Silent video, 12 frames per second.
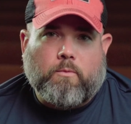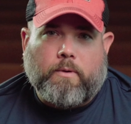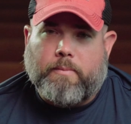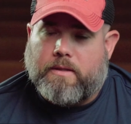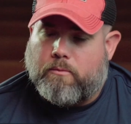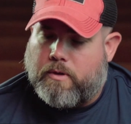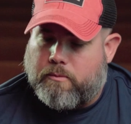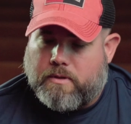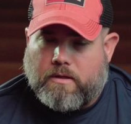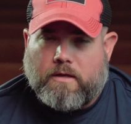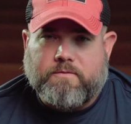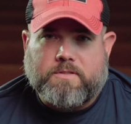We would
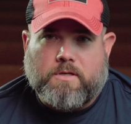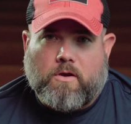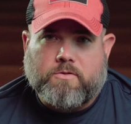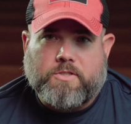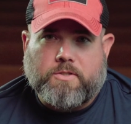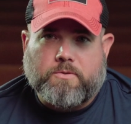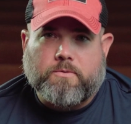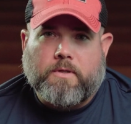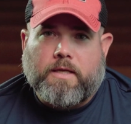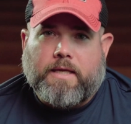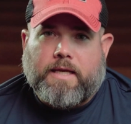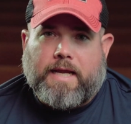love to talk to you,
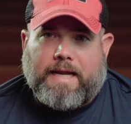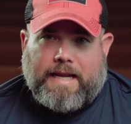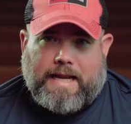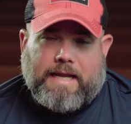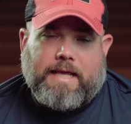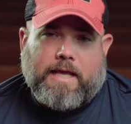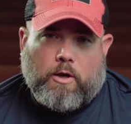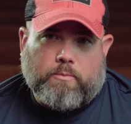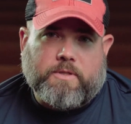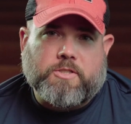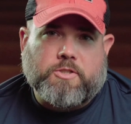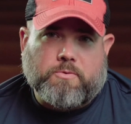and any help
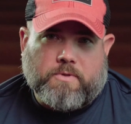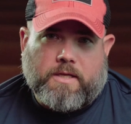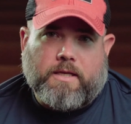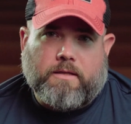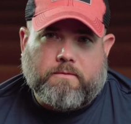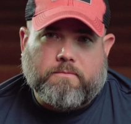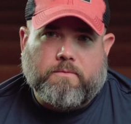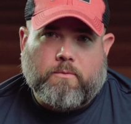that you need,